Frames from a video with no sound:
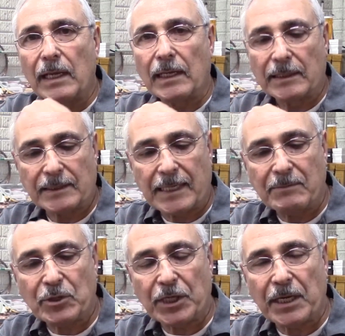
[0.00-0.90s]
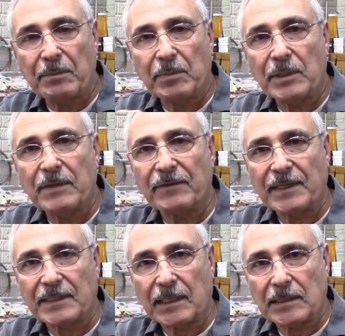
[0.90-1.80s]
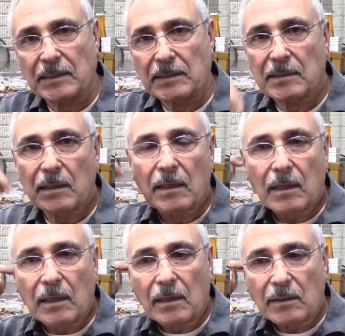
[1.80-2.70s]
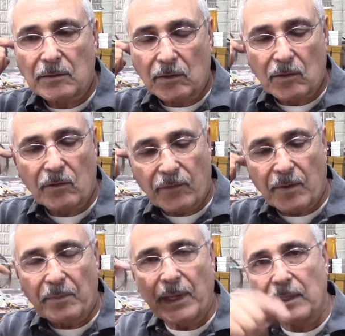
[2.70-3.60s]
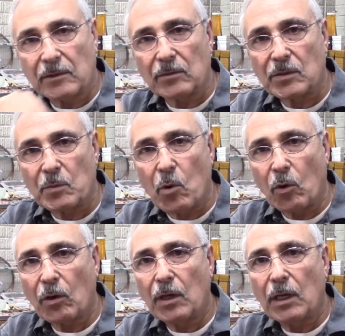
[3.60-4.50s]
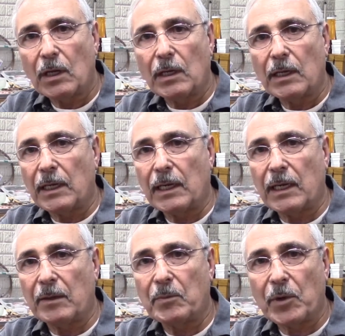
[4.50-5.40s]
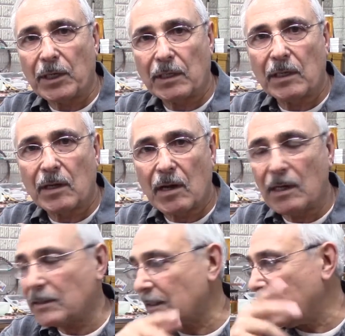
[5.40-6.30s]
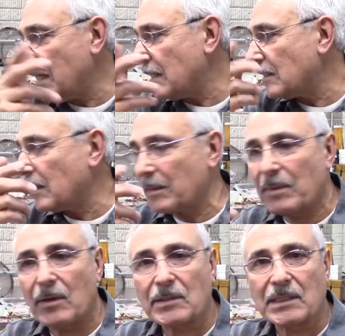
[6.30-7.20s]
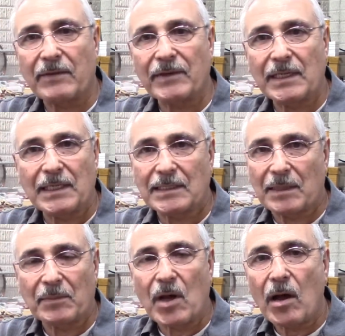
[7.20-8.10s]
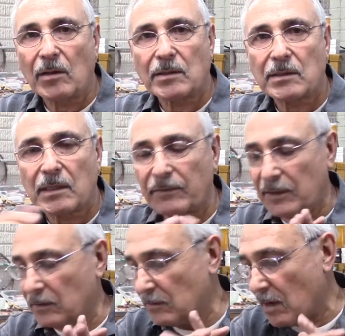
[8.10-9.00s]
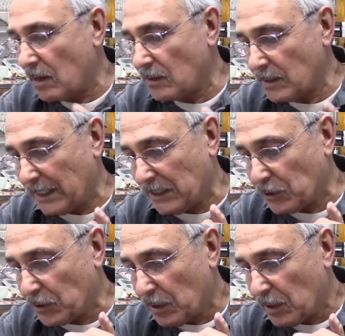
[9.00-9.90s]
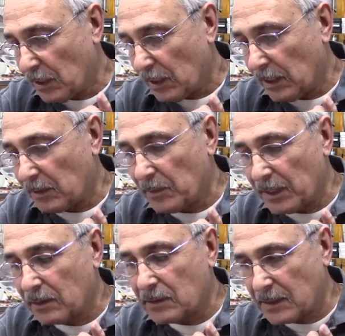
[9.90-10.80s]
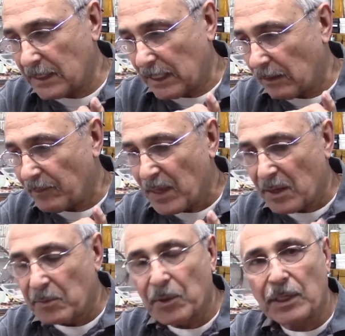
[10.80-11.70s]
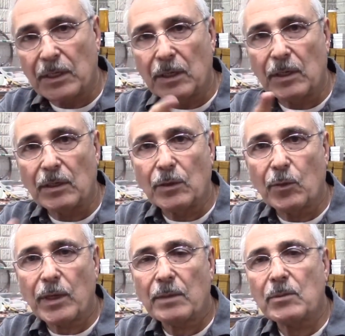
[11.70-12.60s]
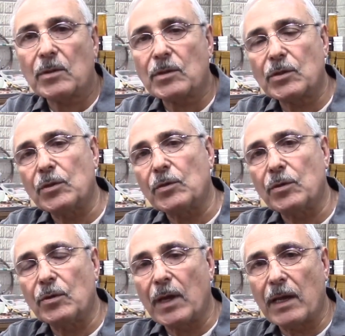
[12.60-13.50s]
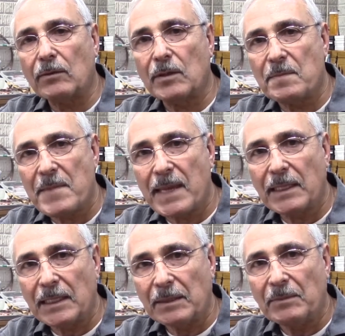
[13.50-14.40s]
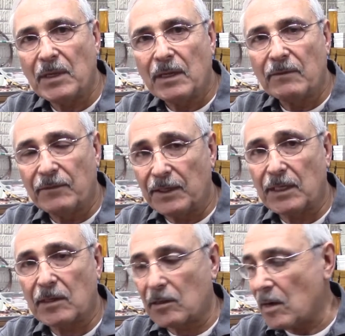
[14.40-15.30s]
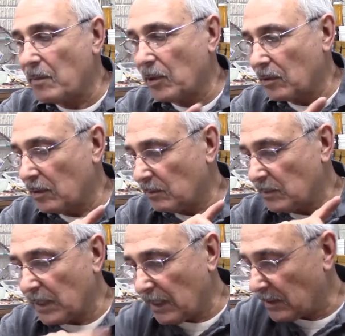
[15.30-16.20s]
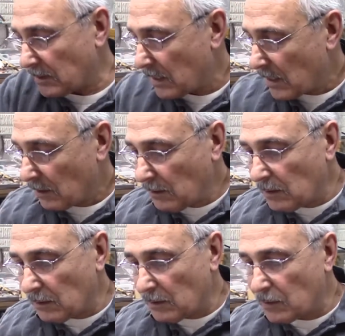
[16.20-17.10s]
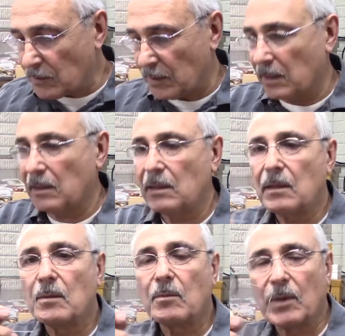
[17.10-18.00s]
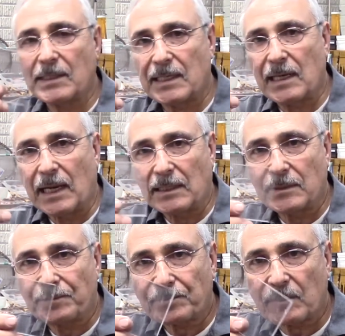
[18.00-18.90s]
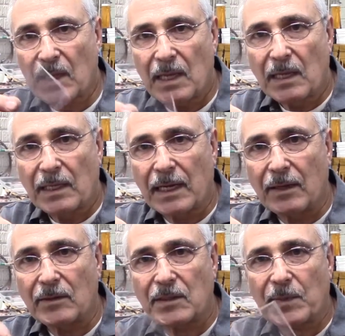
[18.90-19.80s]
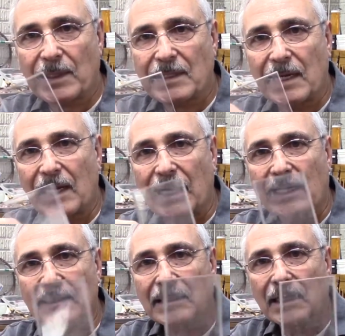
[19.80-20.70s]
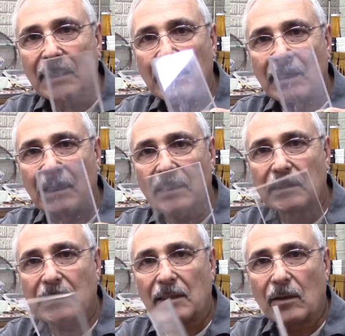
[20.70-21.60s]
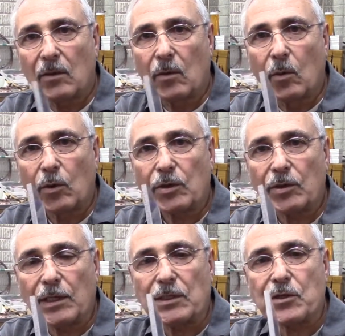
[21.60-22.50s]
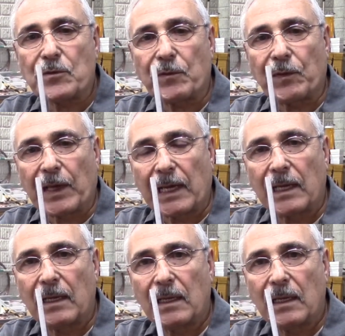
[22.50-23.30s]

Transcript: same shape, different sizes, so it go from big to small. But the cost of these, they're about 70 some dollars, $72 each. It's made out of steel. But the way I'm going to show you how to make them very economical is using plexiglass. Now this plexiglass is 1/4 inch thick,